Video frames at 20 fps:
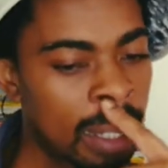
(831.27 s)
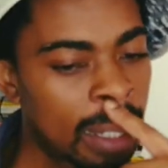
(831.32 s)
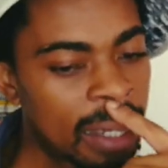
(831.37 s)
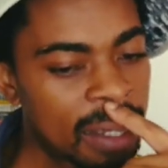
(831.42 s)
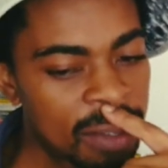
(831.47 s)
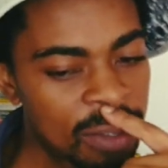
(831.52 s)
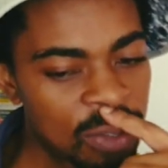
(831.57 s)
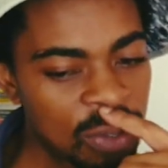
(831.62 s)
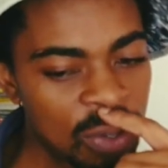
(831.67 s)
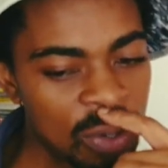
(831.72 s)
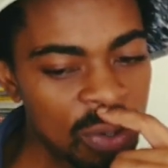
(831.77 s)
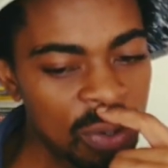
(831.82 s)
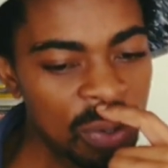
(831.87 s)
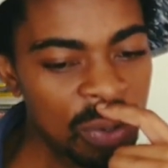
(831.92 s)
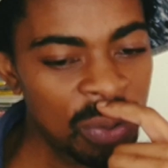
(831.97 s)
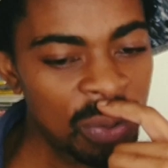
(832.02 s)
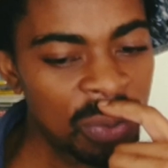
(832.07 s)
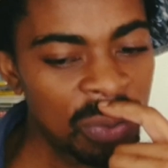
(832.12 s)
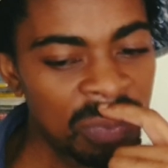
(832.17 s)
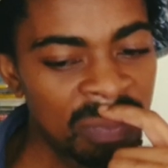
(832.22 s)

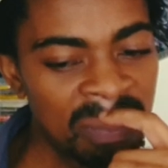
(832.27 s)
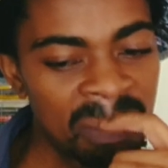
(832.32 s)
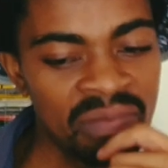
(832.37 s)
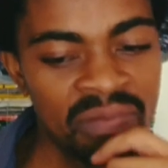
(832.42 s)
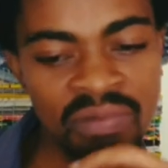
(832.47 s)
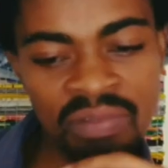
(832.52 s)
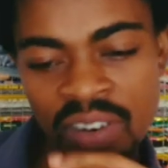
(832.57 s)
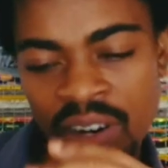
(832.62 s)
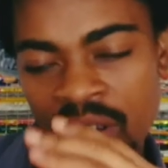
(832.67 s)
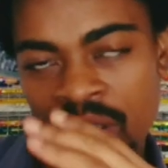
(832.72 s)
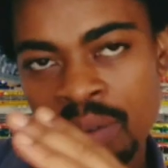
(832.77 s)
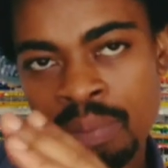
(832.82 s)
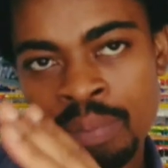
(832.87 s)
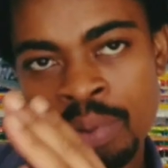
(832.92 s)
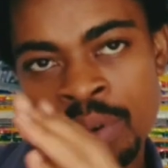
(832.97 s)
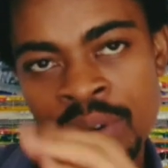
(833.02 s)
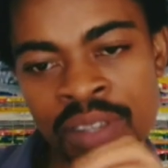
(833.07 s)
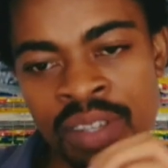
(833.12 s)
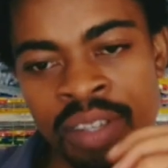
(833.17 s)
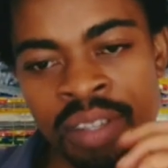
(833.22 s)
So very
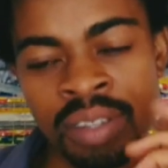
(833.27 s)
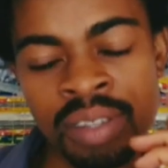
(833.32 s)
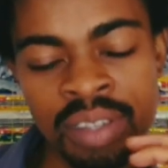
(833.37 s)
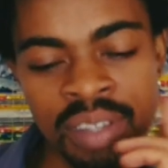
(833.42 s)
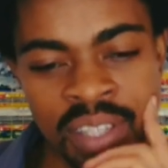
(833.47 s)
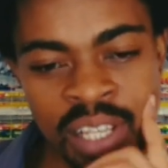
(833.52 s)
important